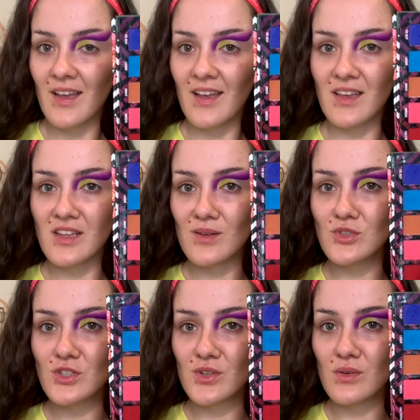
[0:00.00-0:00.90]
And then I'm
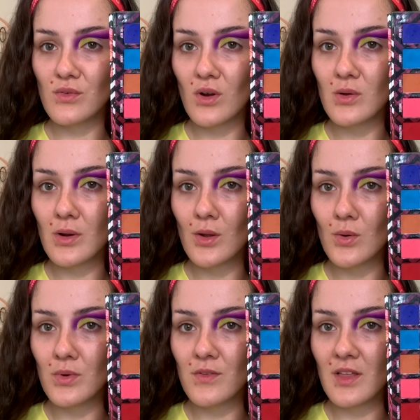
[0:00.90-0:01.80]
just going to follow
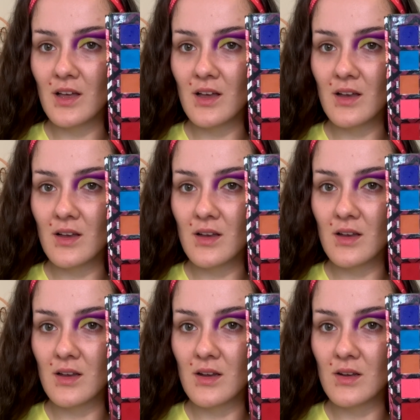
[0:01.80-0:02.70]
along with that
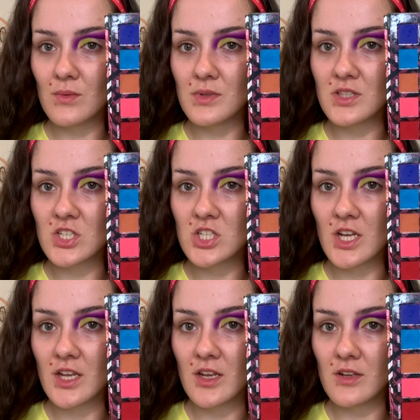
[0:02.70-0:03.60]
with the
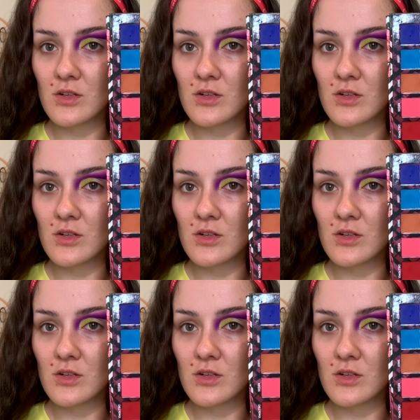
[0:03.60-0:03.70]
shade